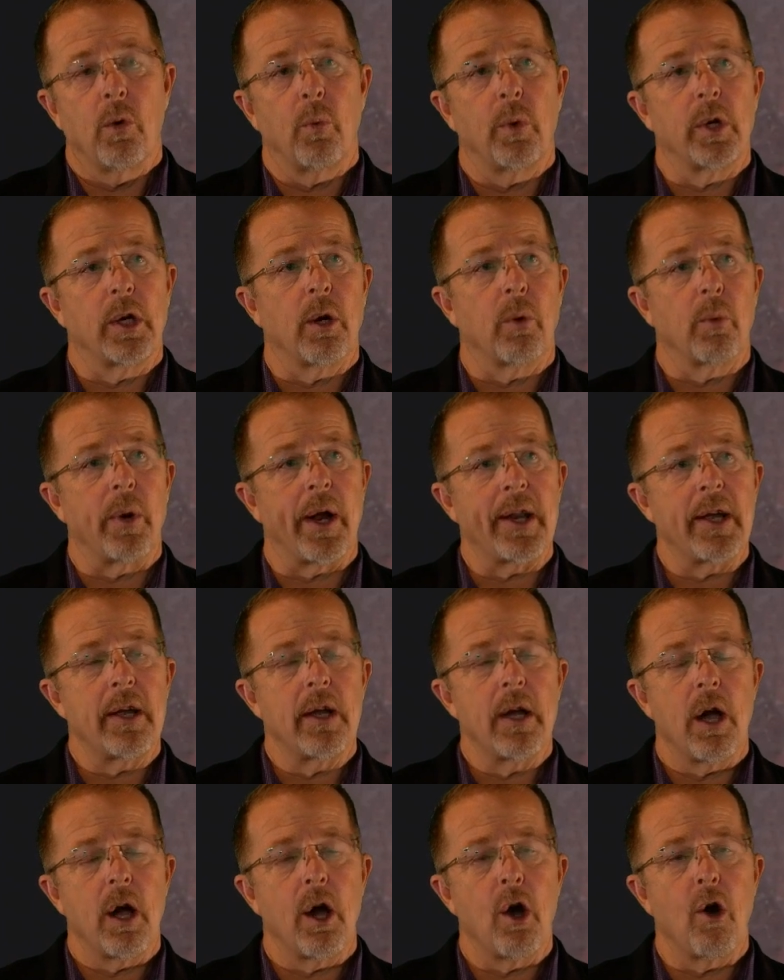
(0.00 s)
When you're
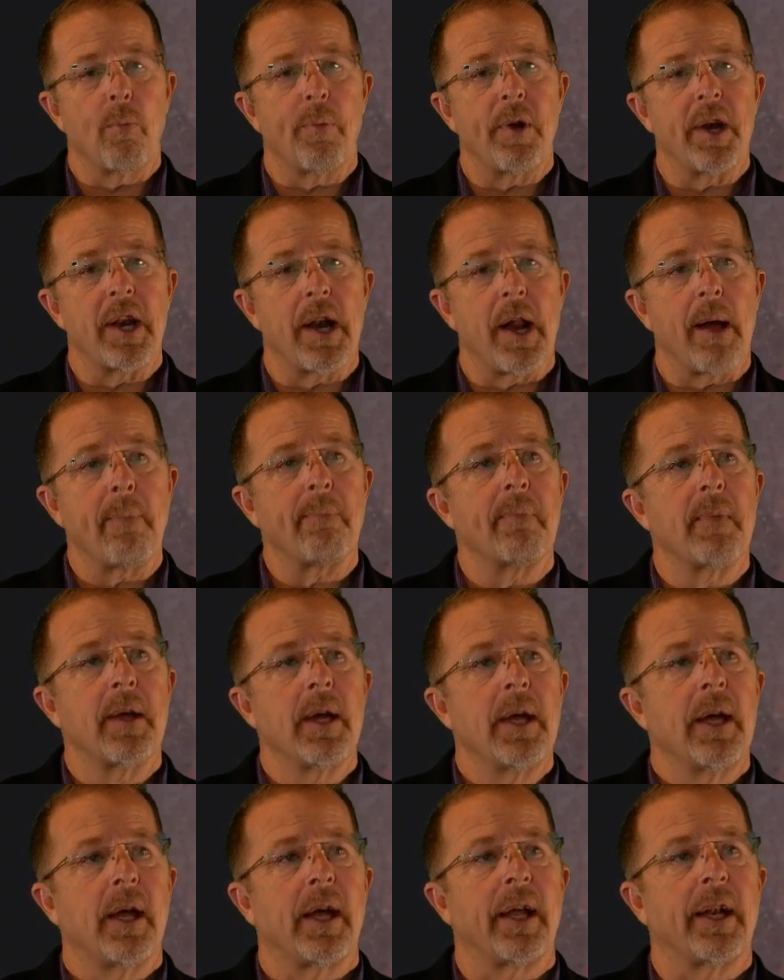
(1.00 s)
ready, open it up
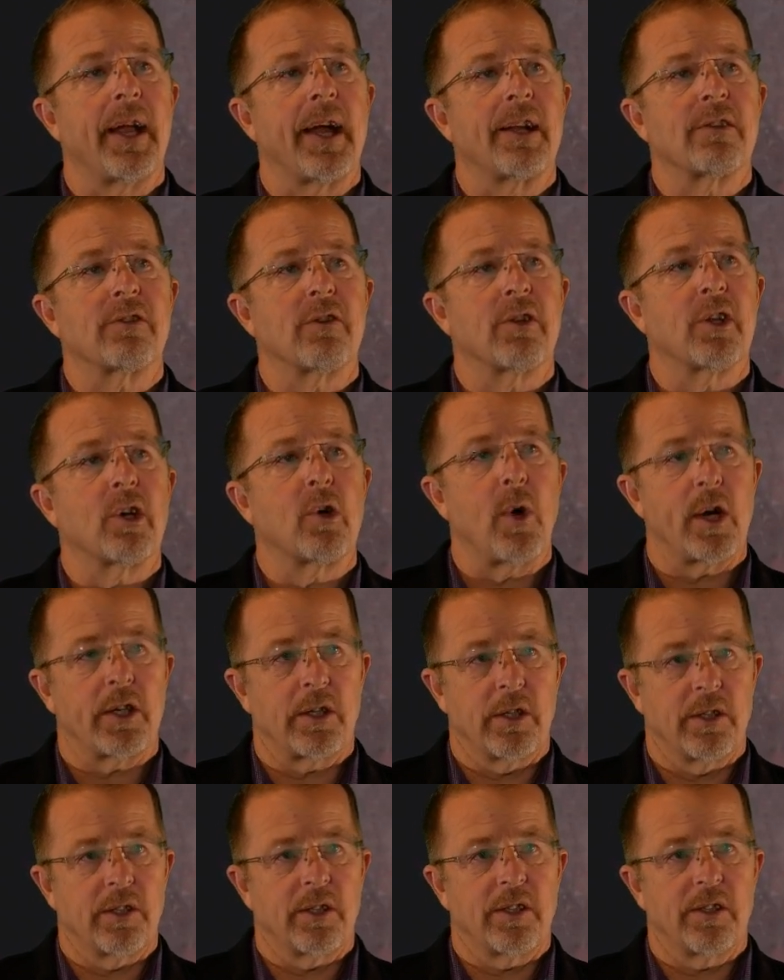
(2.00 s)
and answer the
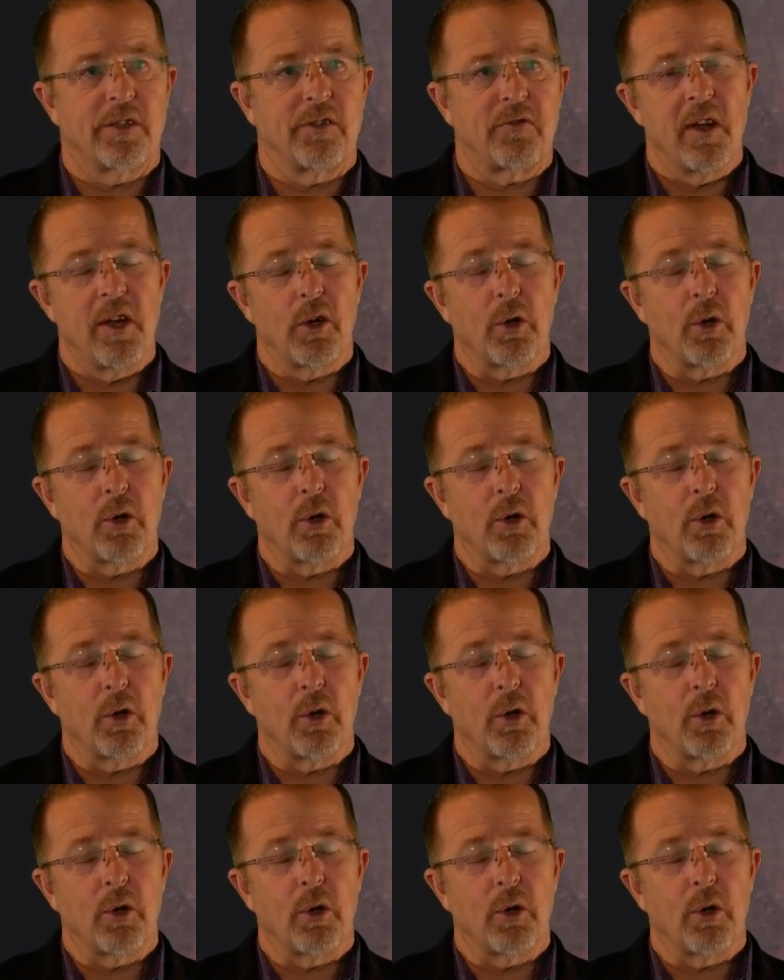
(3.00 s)
questions.